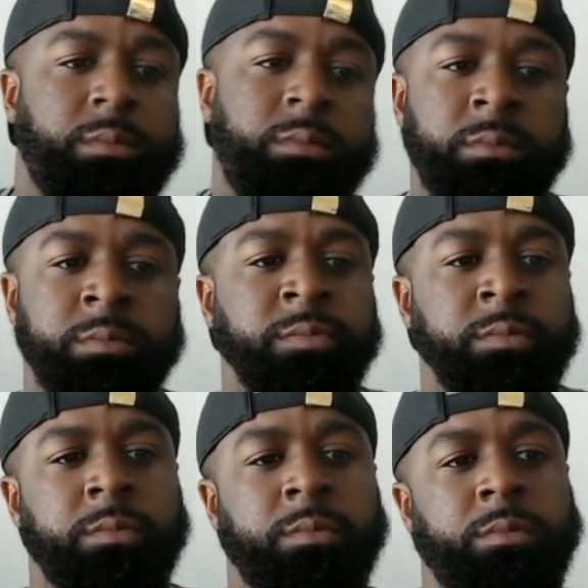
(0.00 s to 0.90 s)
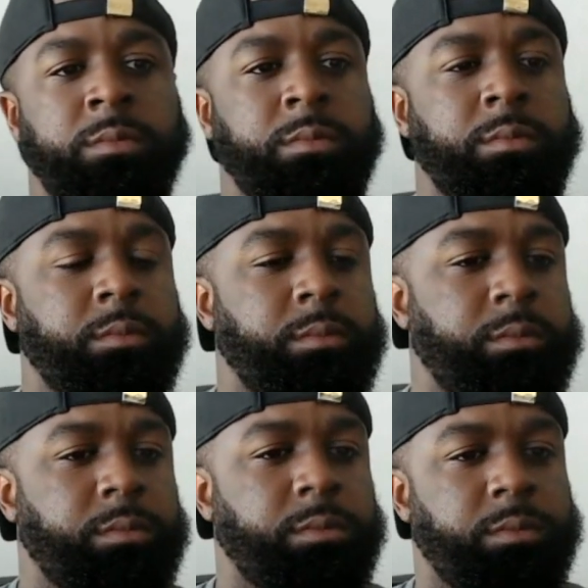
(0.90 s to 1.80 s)

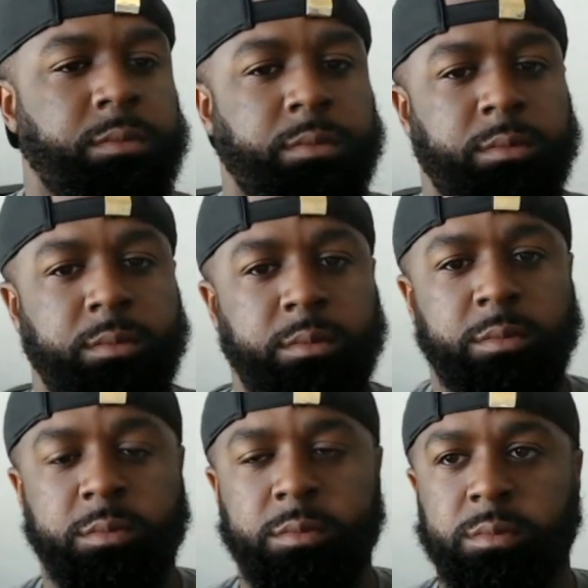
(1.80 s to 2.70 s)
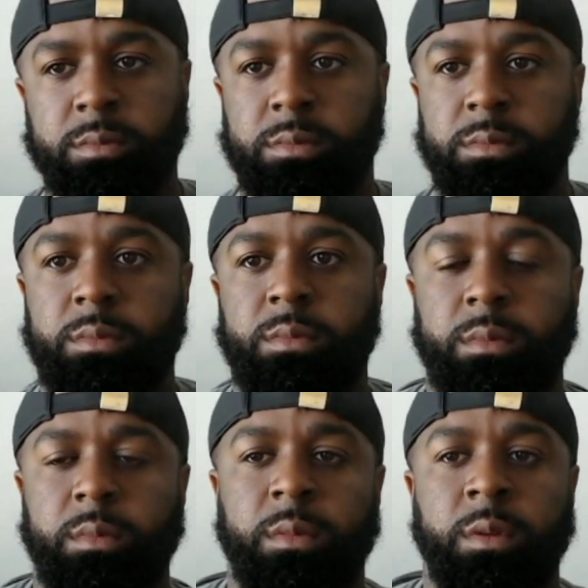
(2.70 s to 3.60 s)

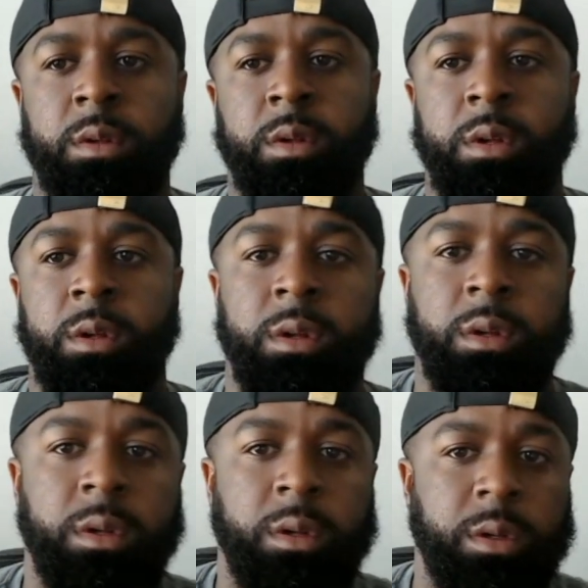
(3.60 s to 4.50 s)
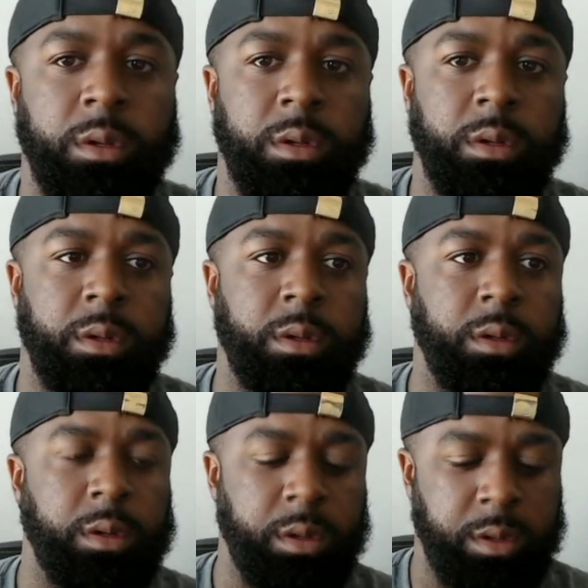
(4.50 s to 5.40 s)

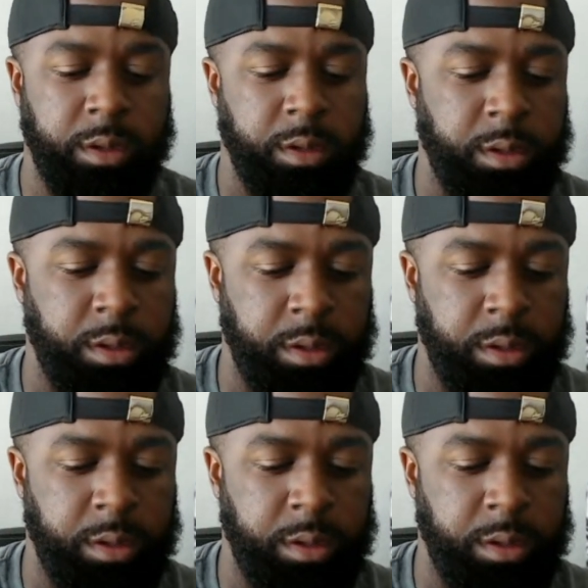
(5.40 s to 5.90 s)
This person isn't speaking.